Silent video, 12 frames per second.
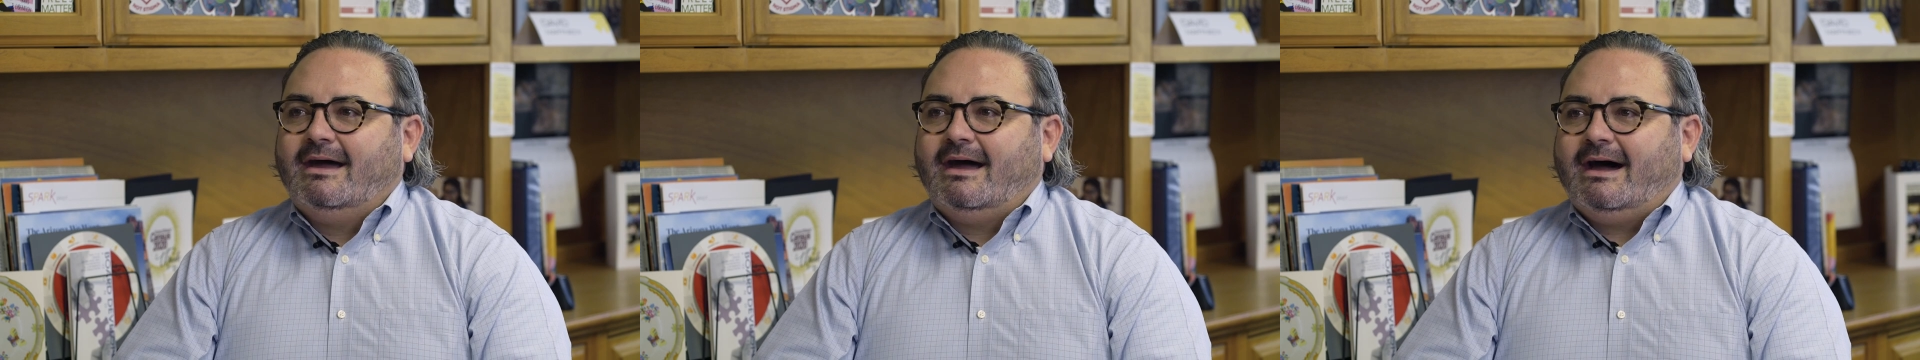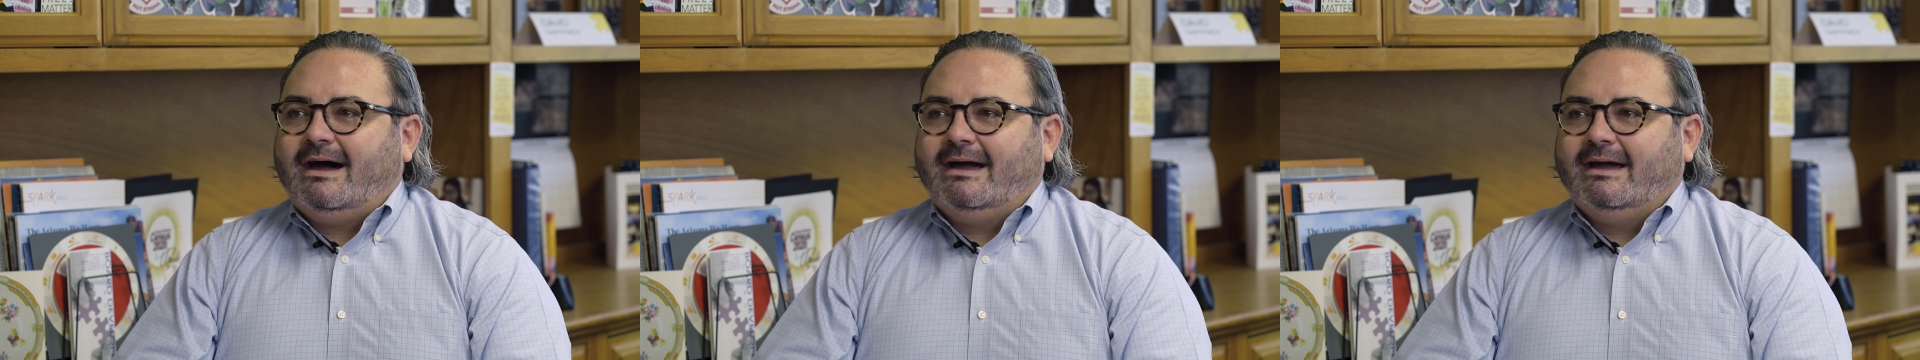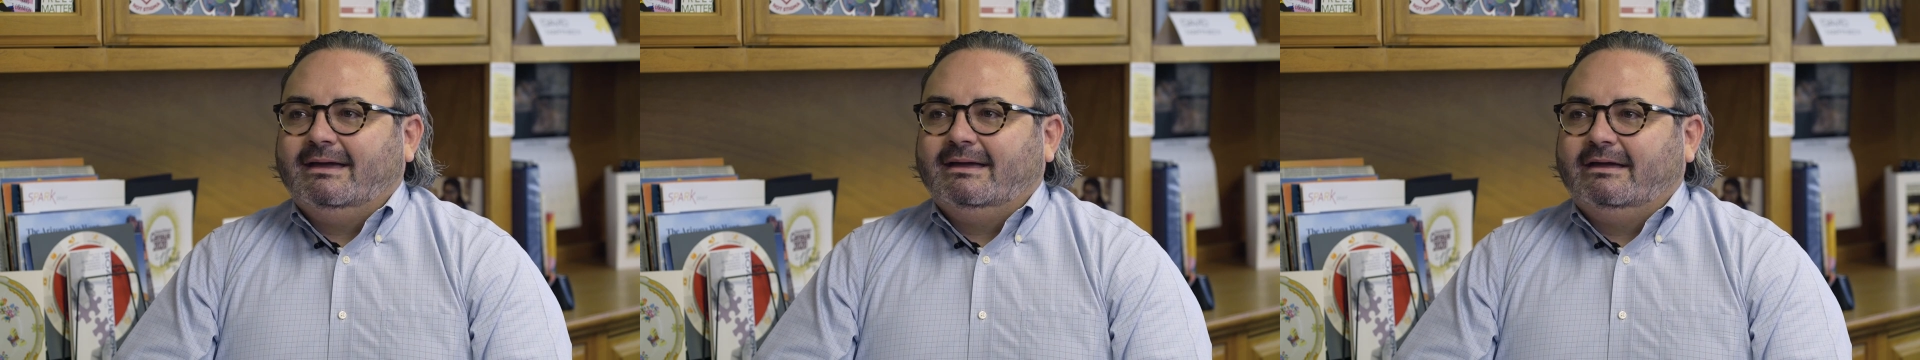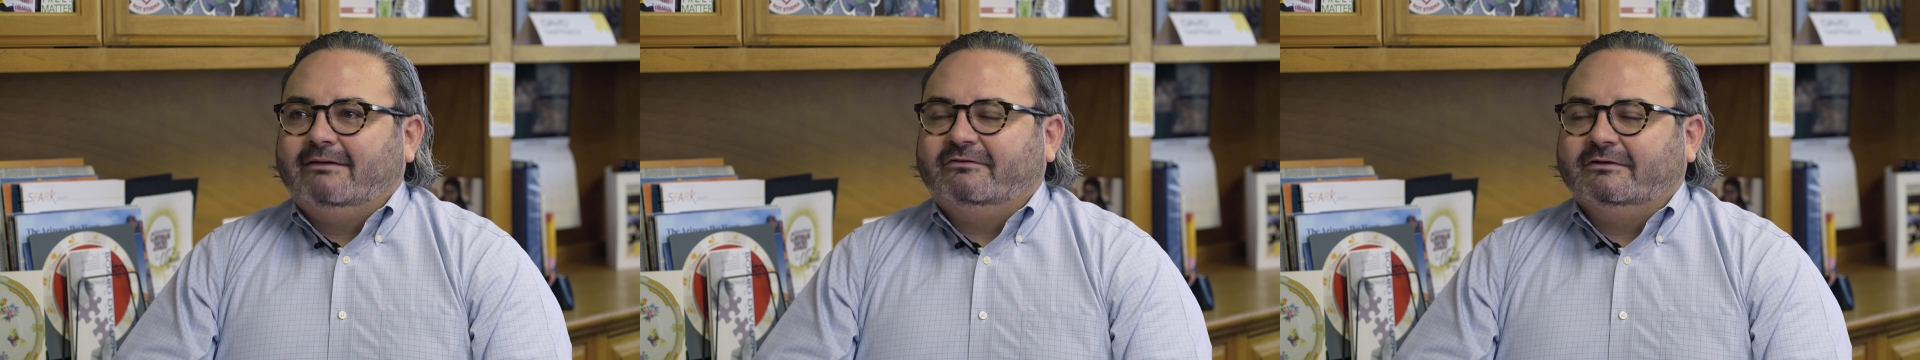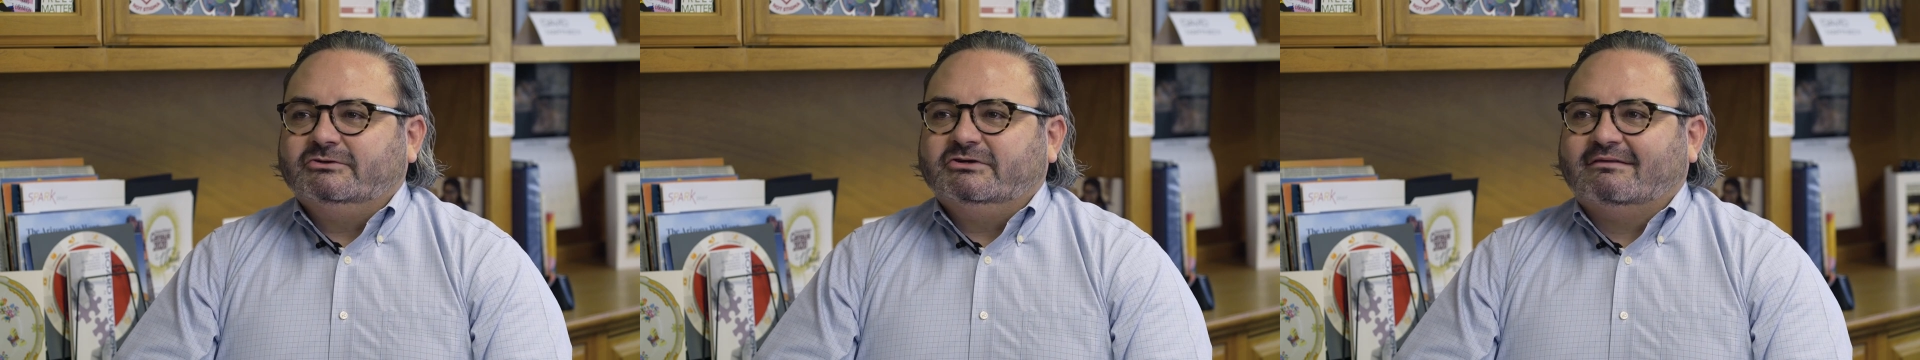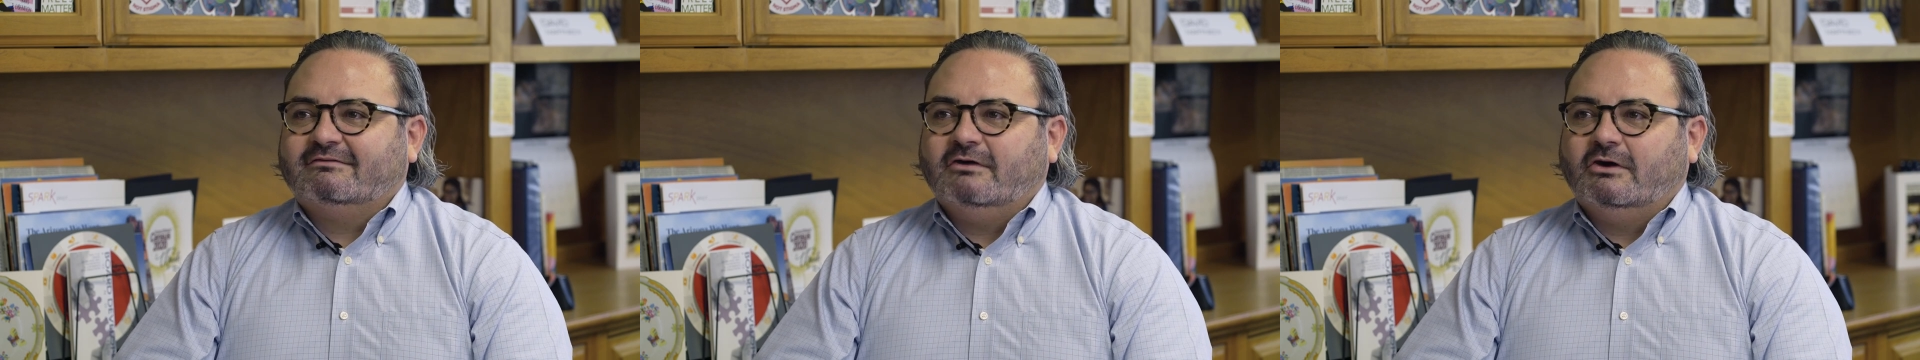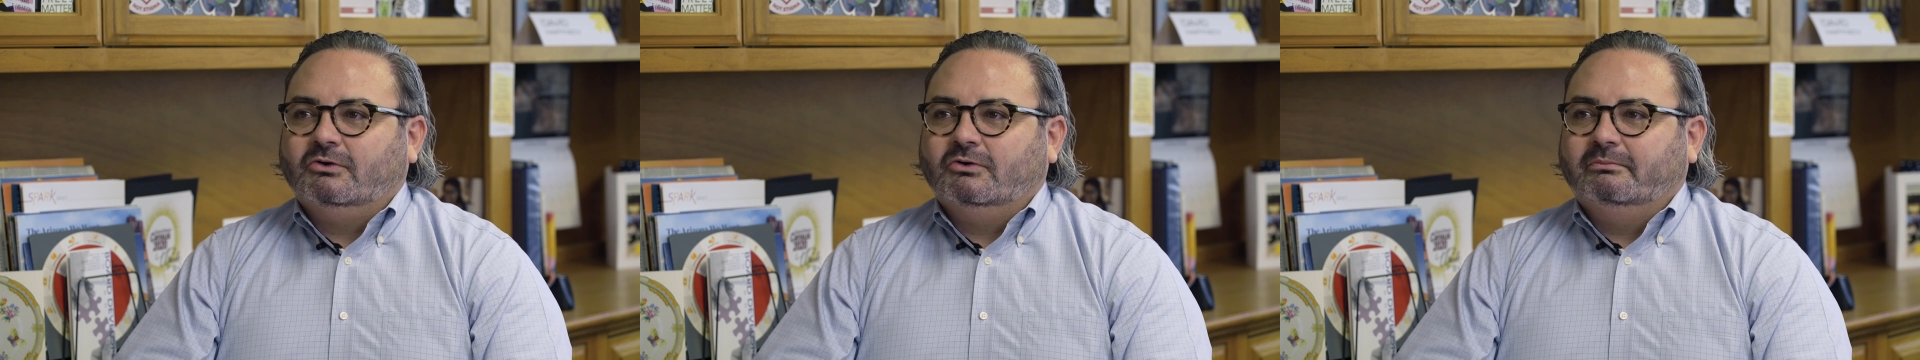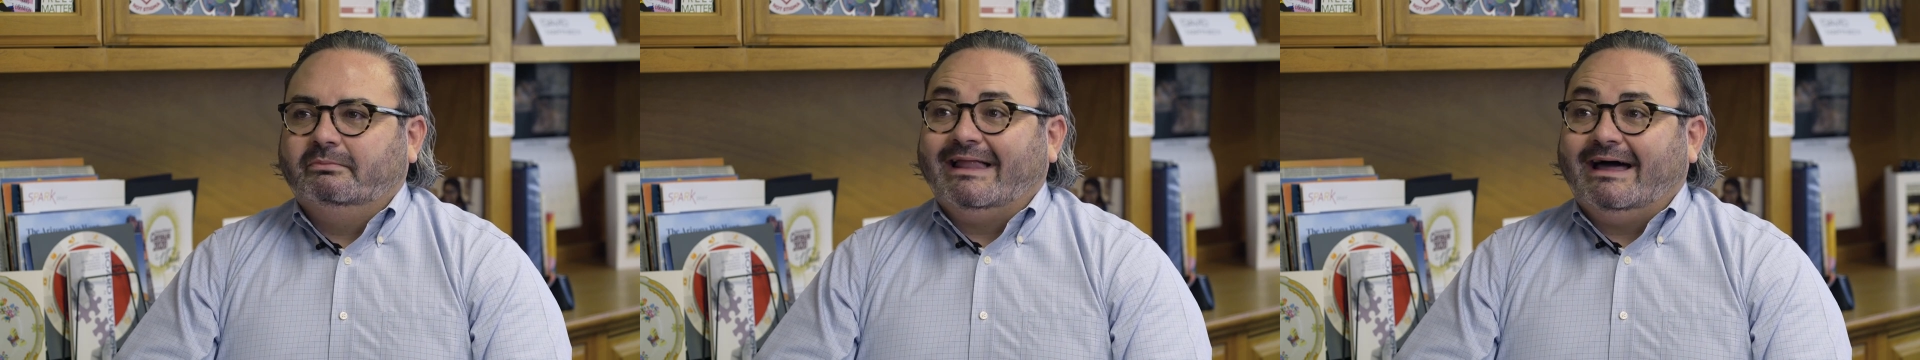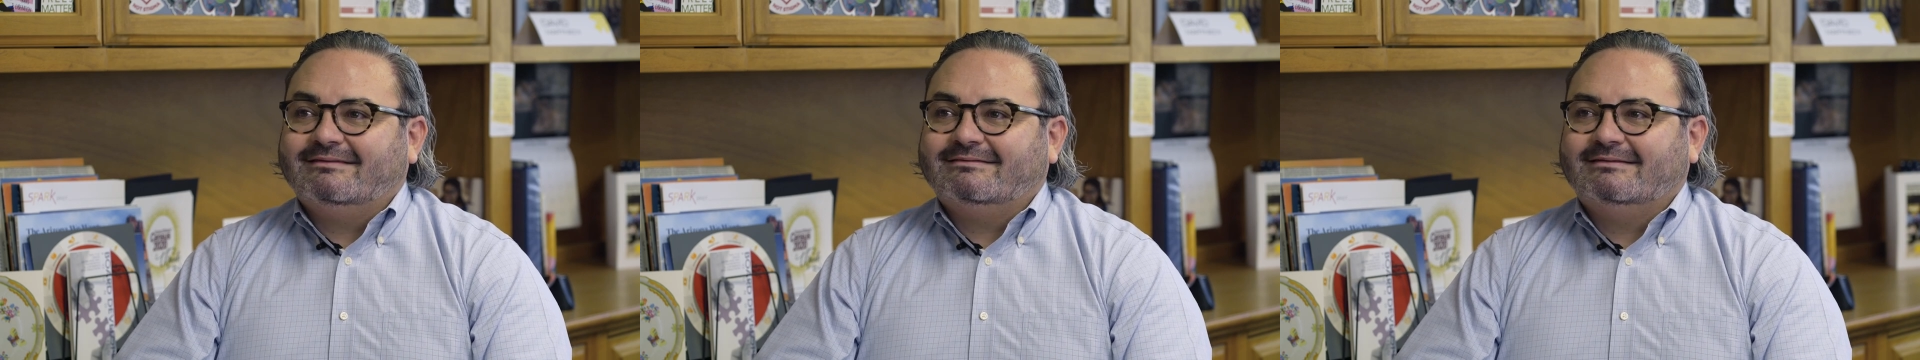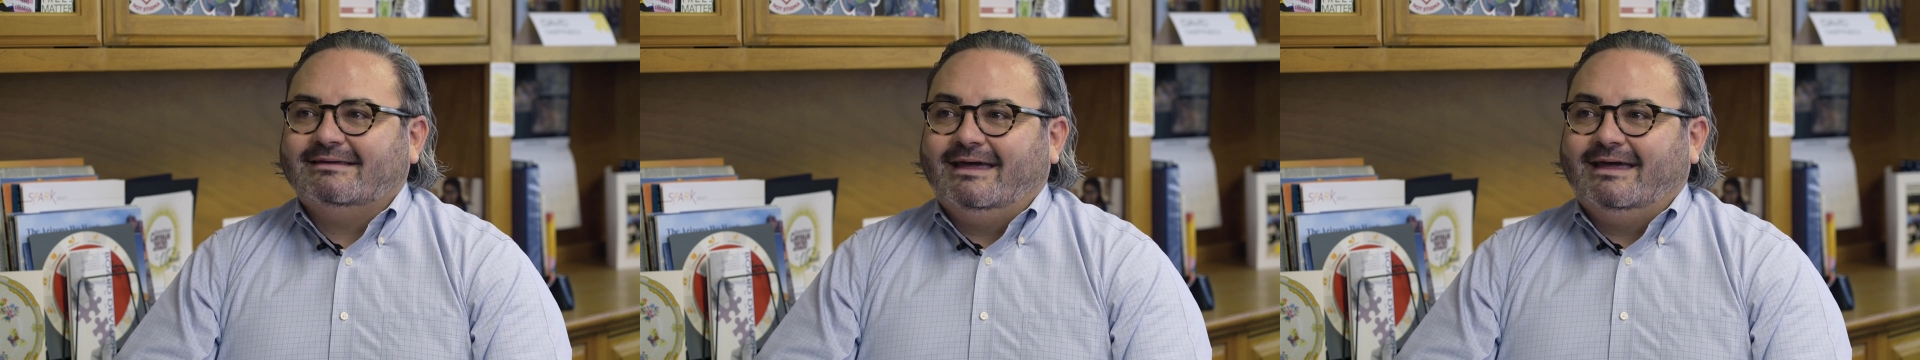I feel just so blessed